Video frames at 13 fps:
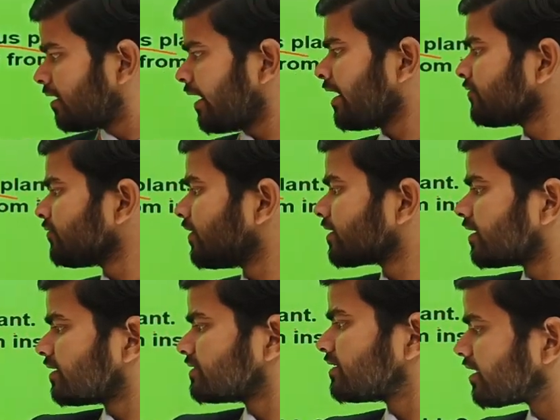and
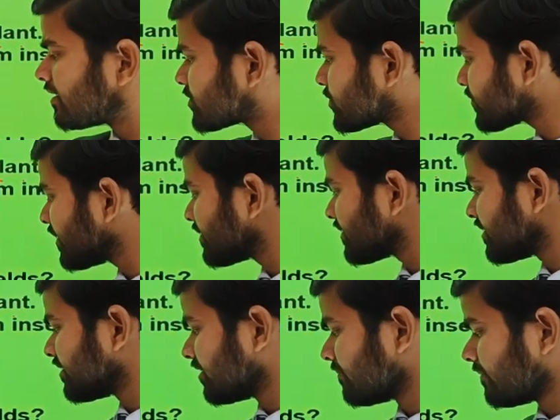fertilizer also
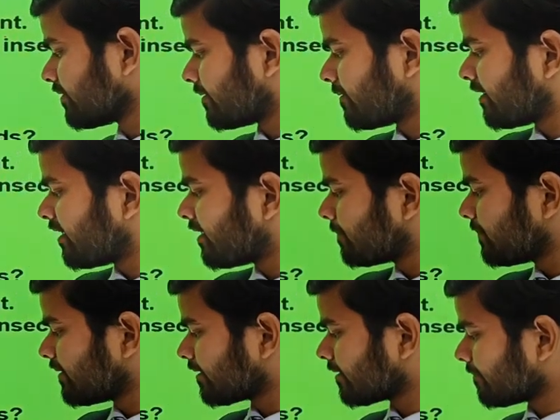contain
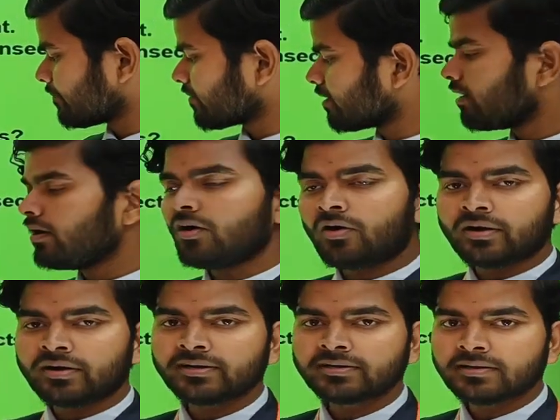NPK.
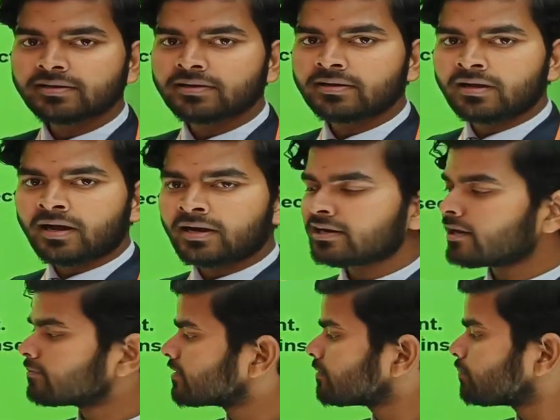Alright, and
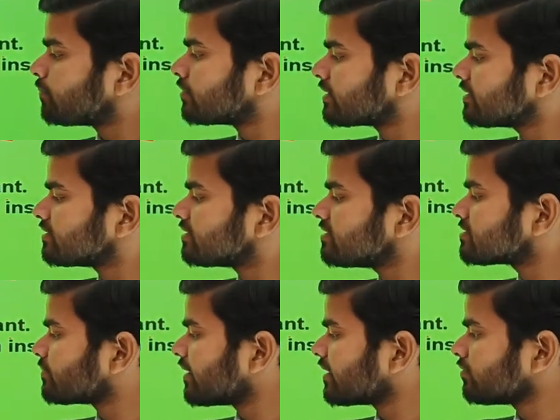after putting
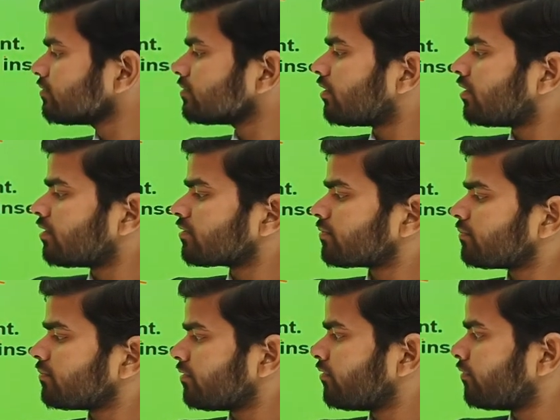this manure or
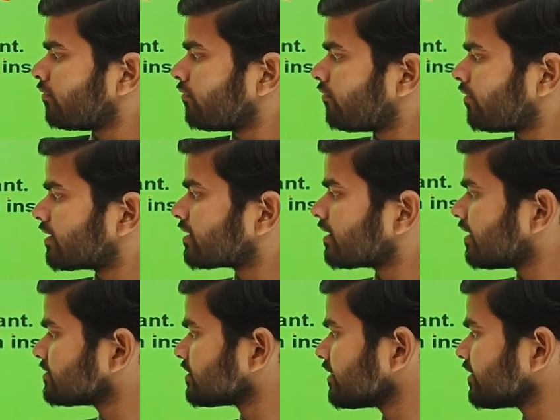
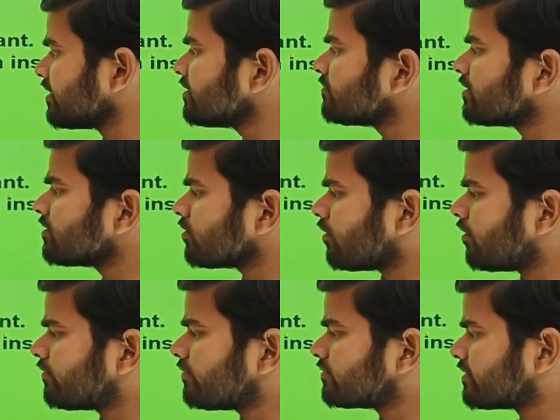fertilizer, any one
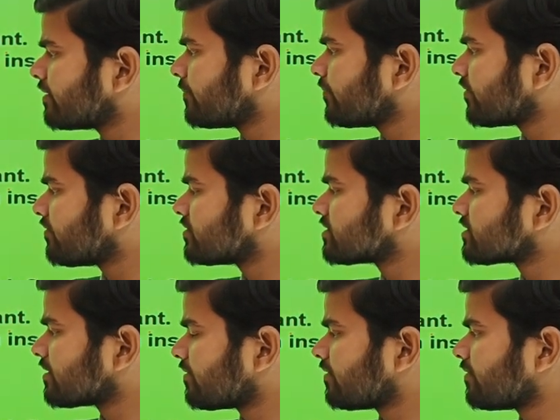of them which is
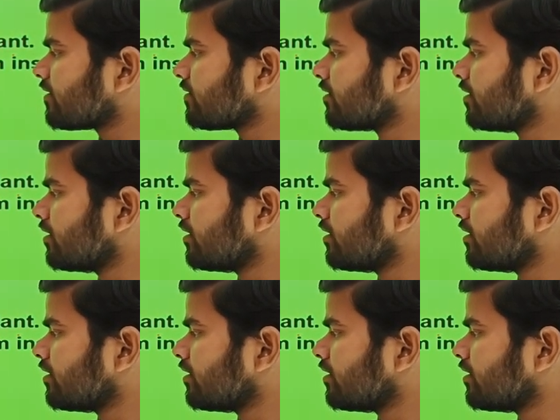available